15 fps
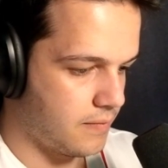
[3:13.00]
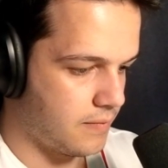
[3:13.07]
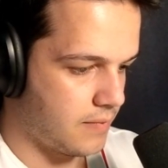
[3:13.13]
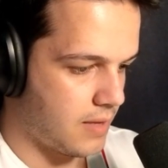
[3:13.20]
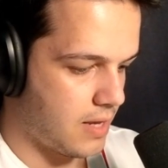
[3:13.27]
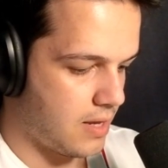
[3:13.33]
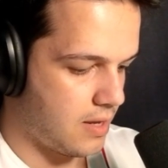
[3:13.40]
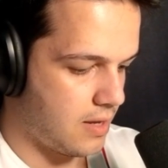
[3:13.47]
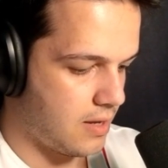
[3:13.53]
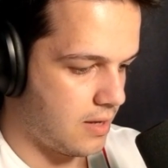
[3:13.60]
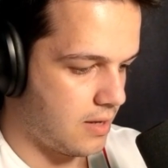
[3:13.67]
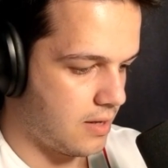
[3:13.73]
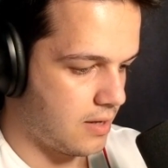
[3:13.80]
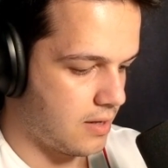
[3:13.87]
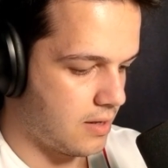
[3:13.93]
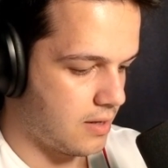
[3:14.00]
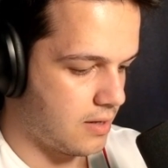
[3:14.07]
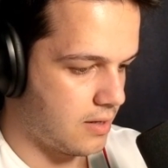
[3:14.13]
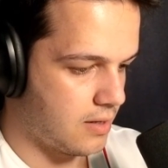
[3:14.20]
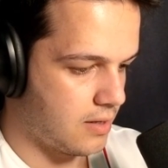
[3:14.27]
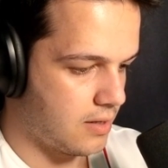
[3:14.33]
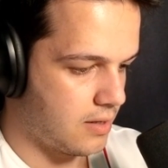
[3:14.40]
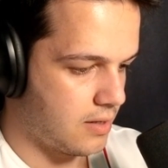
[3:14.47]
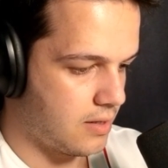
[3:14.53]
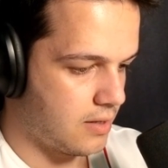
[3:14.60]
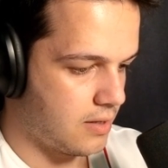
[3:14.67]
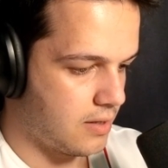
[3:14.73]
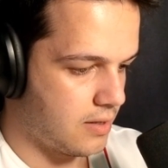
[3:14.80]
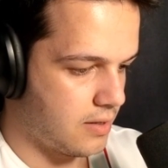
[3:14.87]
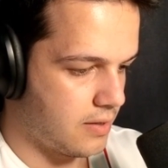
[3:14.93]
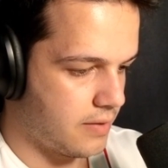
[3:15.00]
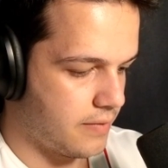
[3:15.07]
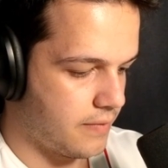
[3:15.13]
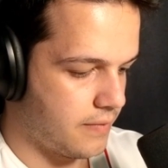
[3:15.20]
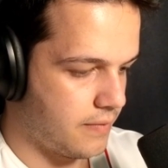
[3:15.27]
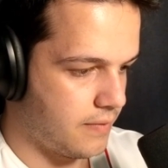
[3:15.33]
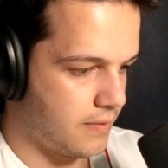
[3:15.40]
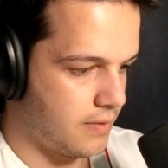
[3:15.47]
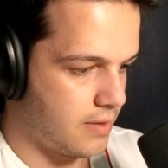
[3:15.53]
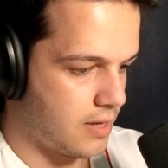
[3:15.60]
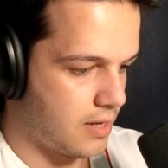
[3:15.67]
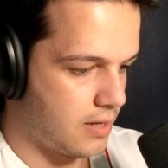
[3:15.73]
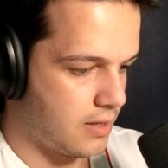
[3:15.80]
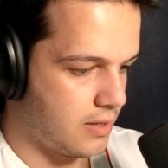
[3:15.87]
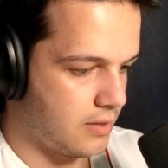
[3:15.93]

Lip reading: And that